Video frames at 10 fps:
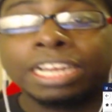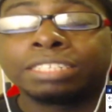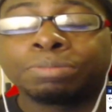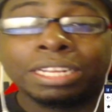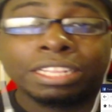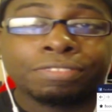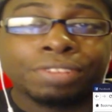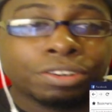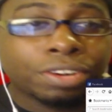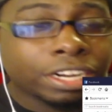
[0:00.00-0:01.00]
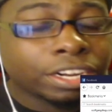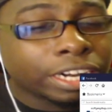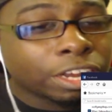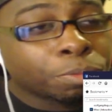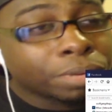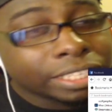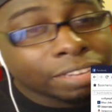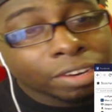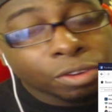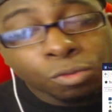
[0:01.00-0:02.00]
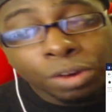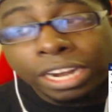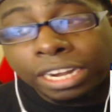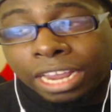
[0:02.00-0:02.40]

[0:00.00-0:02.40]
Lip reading: I'm going to end this video right here, and I hope you guys have a great,